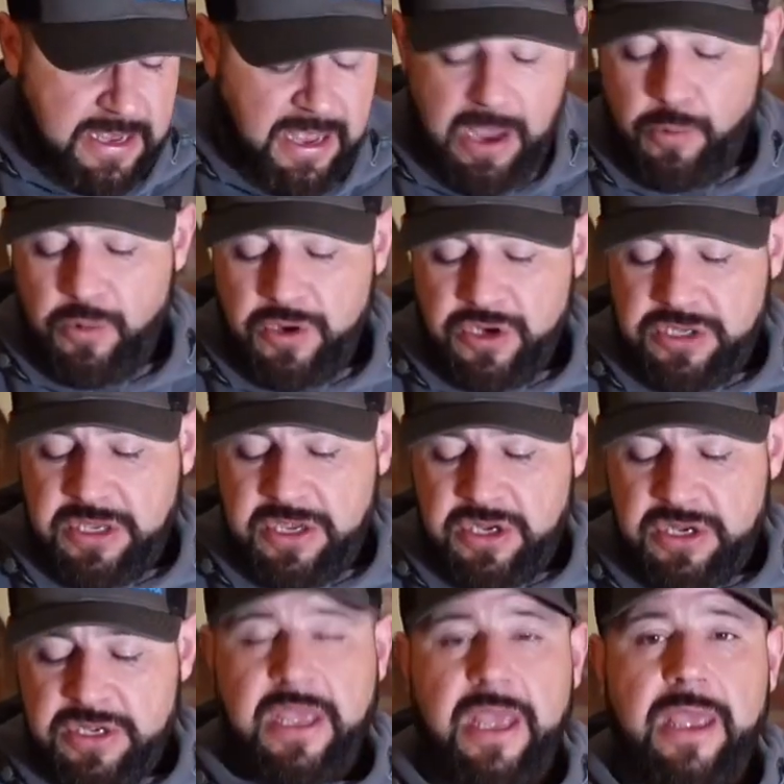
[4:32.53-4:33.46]
I wish they
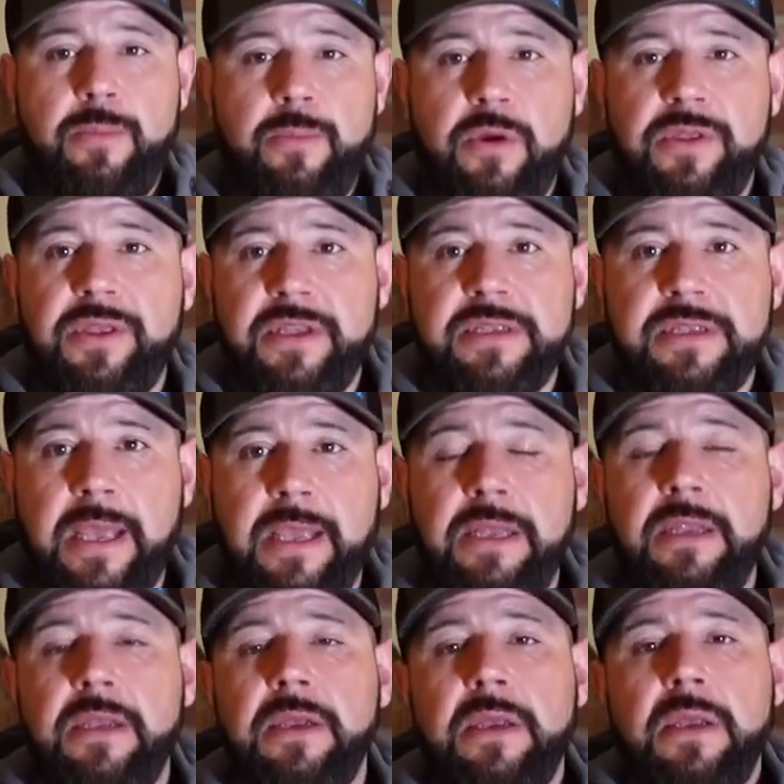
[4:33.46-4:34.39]
just came with a
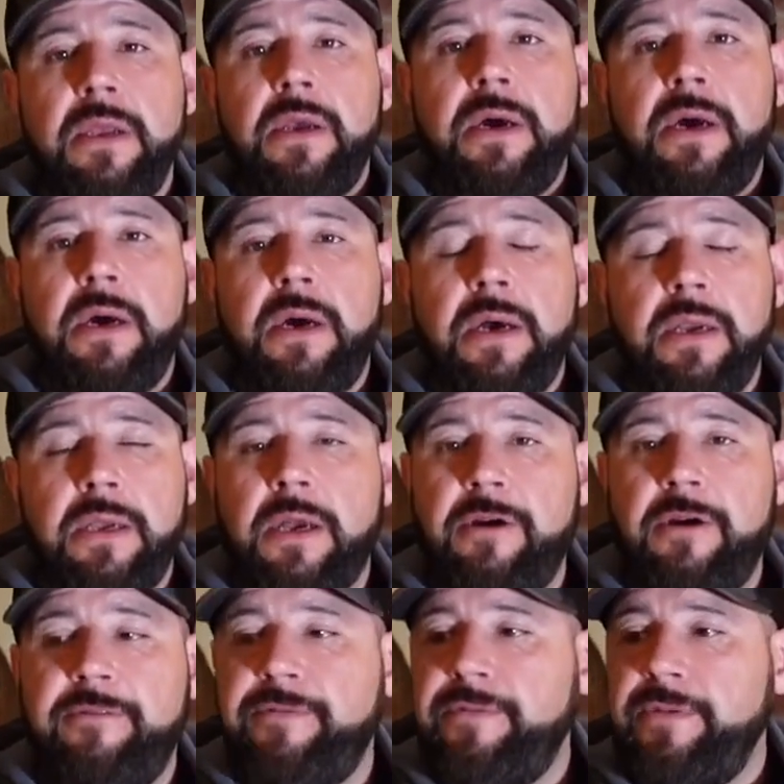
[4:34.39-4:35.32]
tight
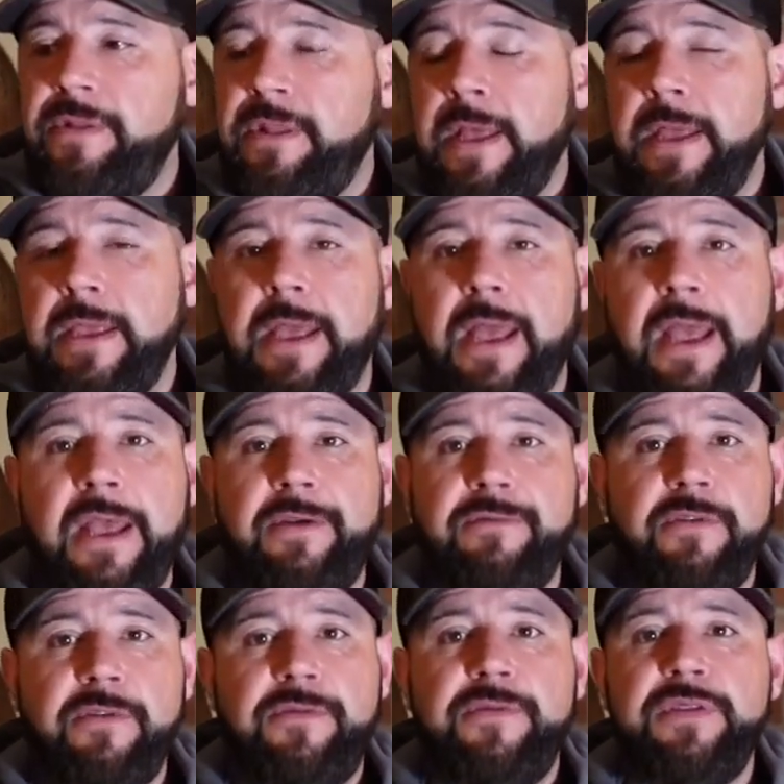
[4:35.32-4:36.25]
cuff, like I
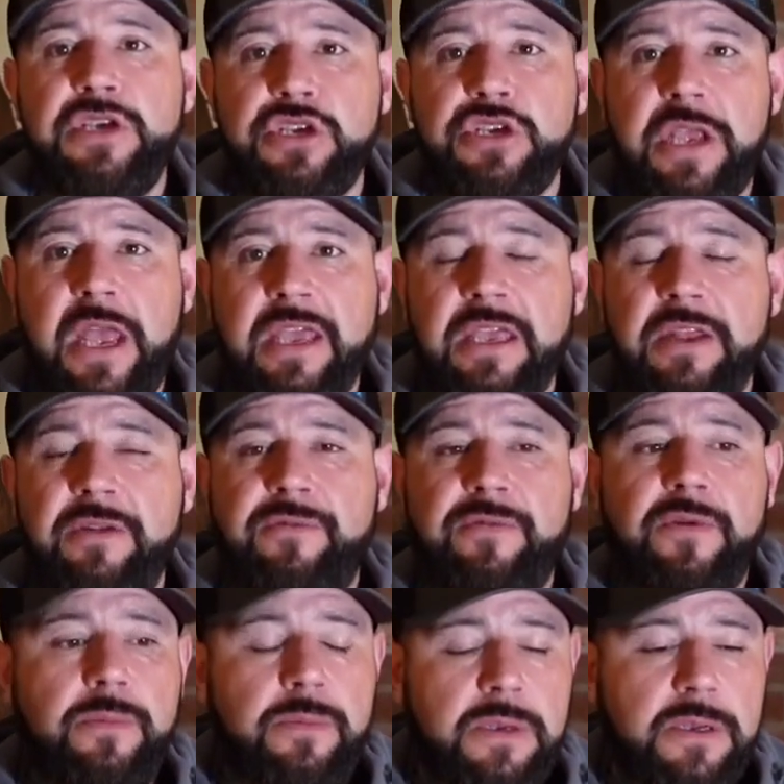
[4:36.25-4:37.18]
have a fleece jacket
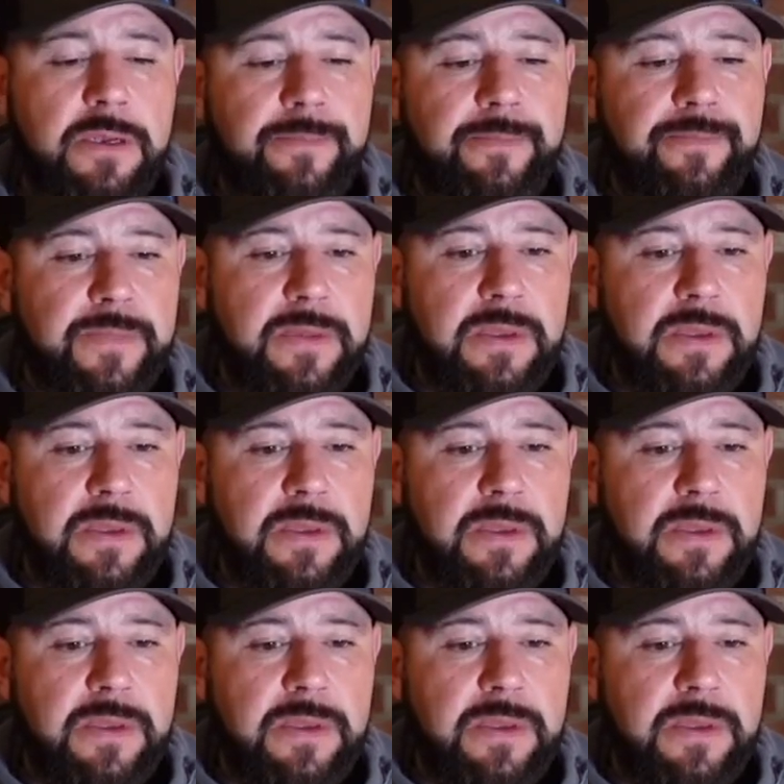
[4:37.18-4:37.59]
from